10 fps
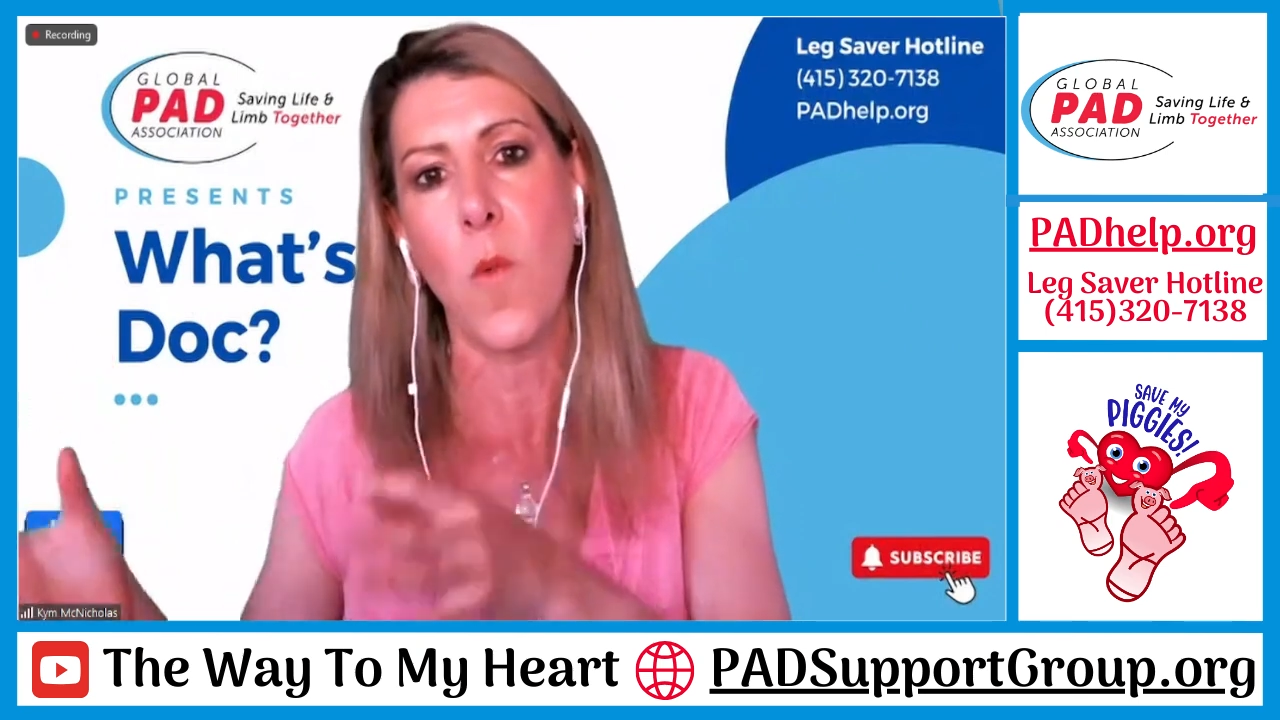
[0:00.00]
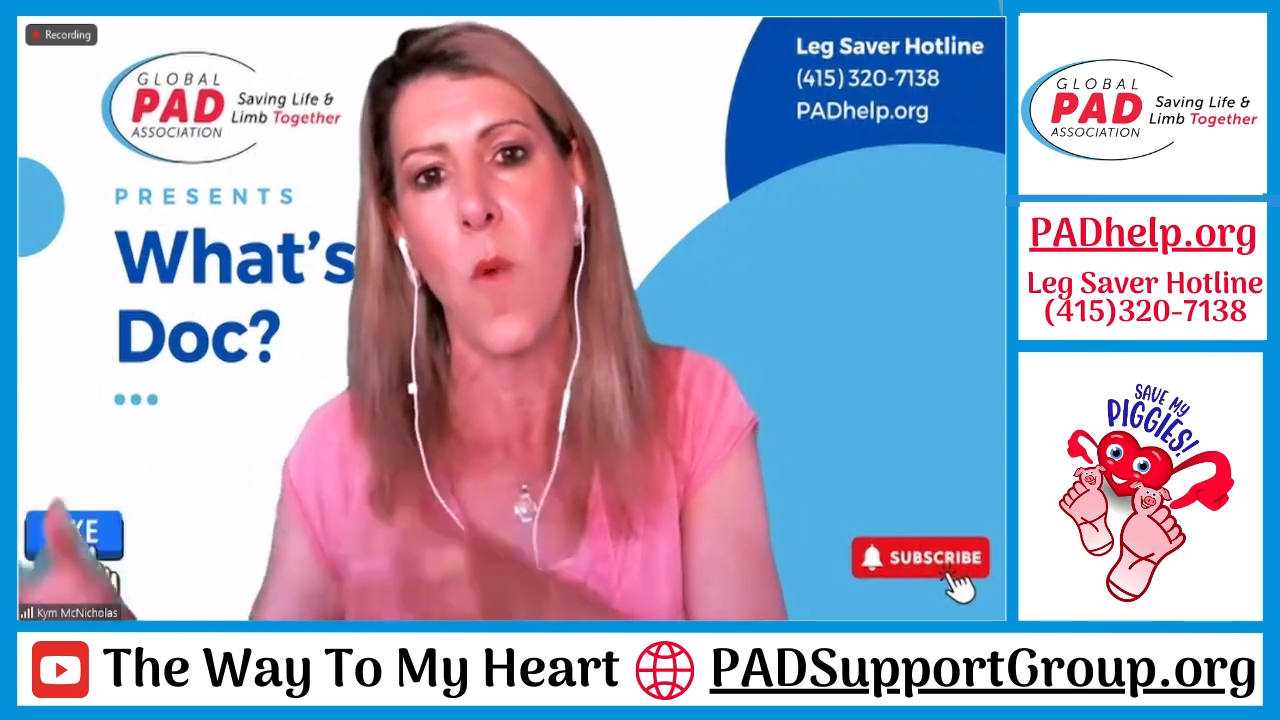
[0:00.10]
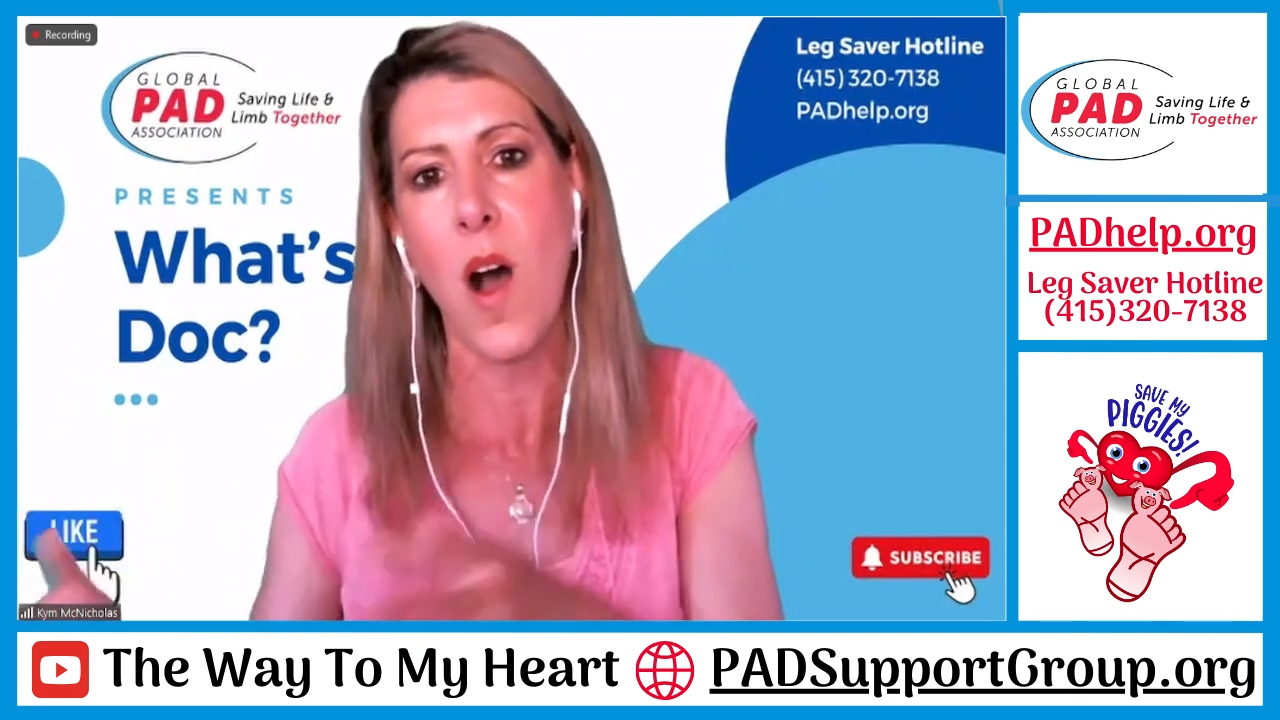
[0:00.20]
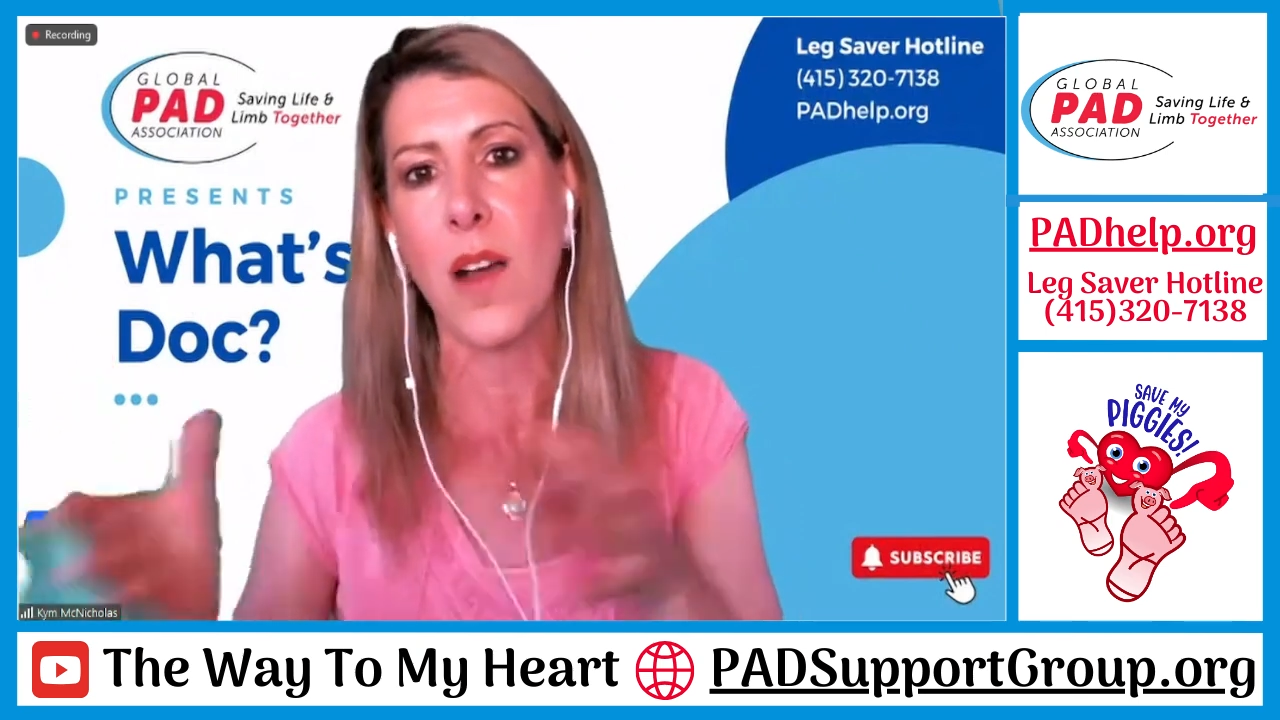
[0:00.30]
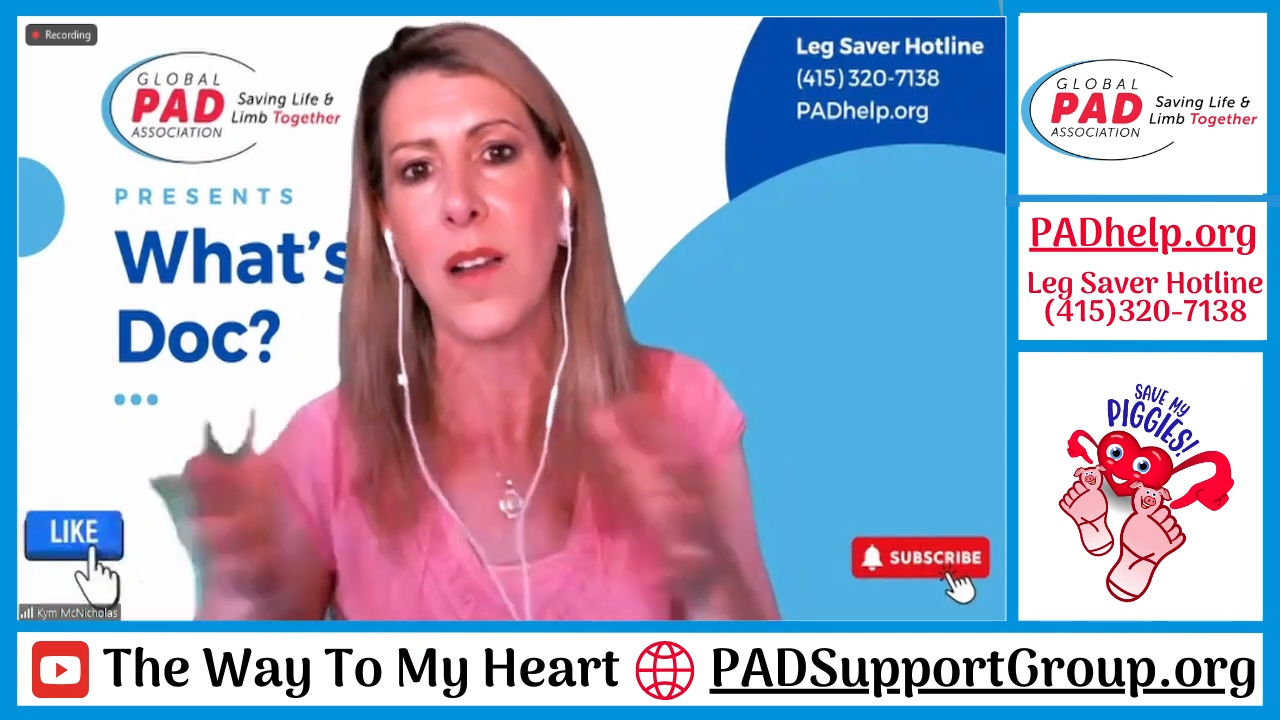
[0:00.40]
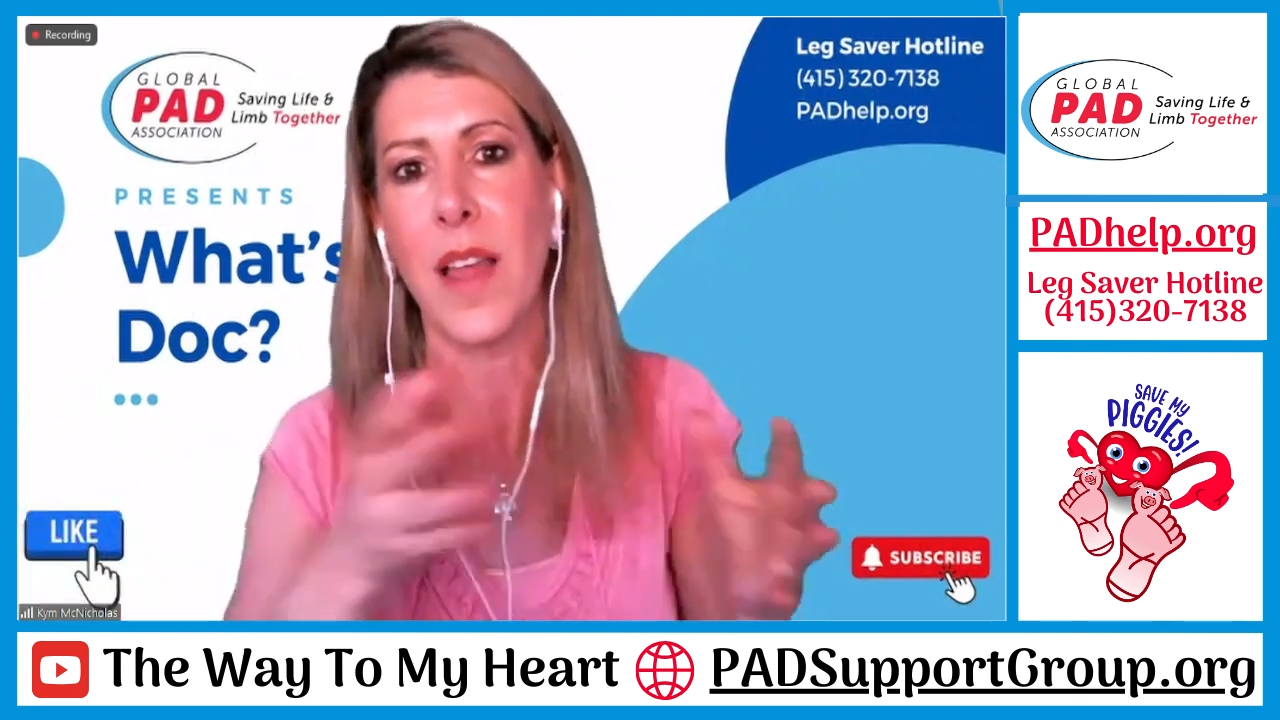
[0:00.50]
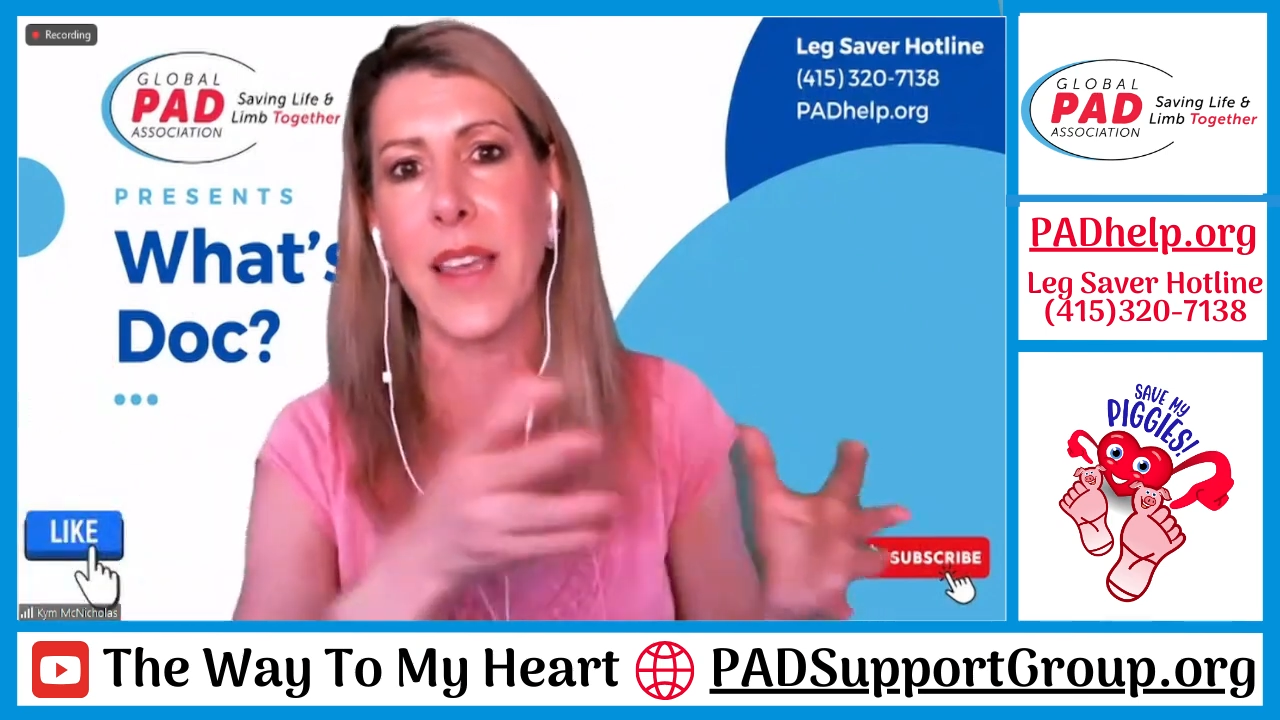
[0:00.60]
walk